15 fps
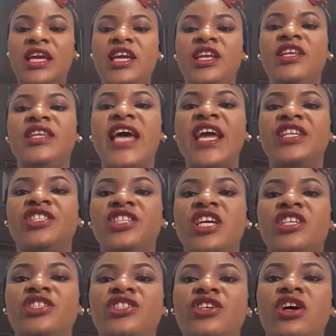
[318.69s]

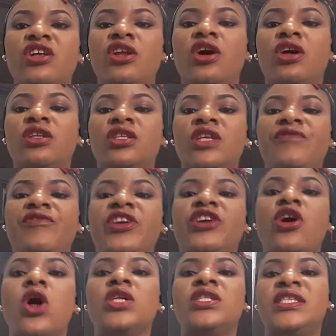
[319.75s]
indigestion or
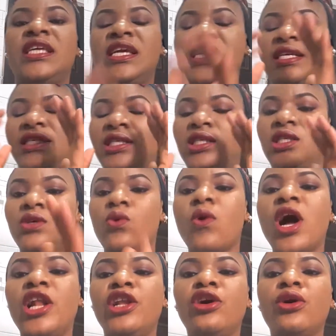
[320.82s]
difficulty
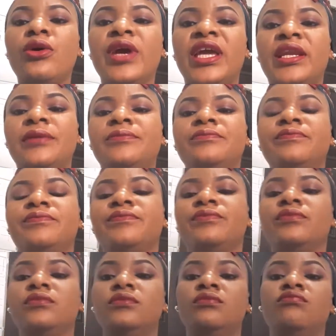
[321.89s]
swallowing.
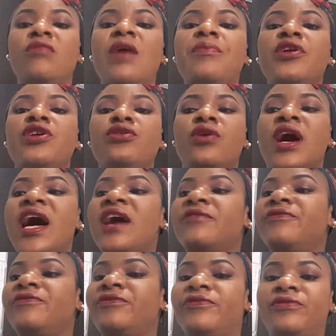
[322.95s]
Maybe
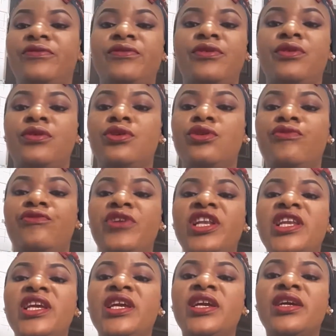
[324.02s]
you're
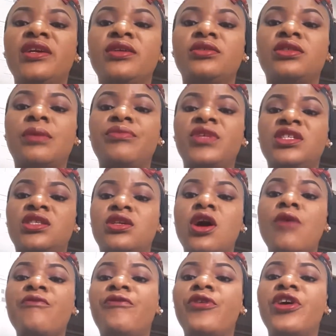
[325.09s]
feeling some
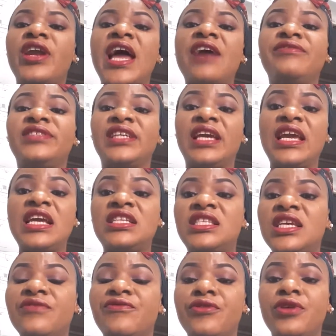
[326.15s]
discomfort after
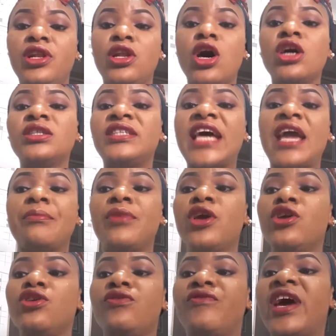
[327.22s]
eating for a long time.
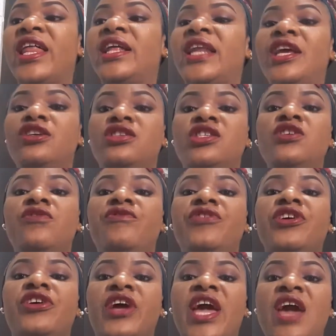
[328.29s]
You find out that you still
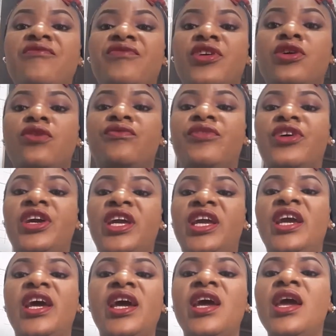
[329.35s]
feel heavy over
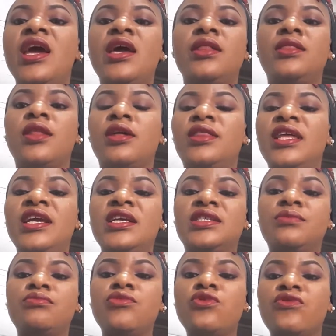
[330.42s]
here, nothing
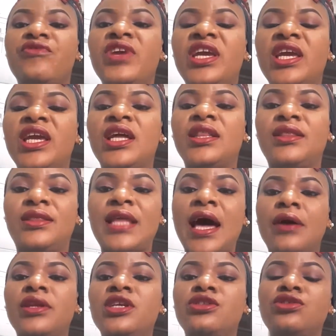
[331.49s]
is moving
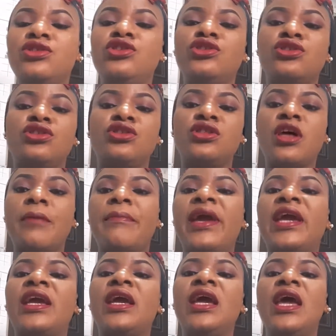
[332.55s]
down into your
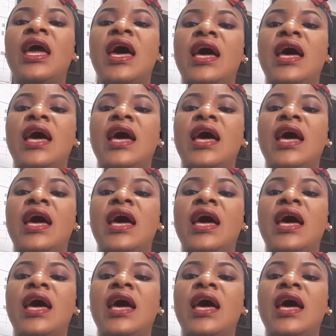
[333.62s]
stomach,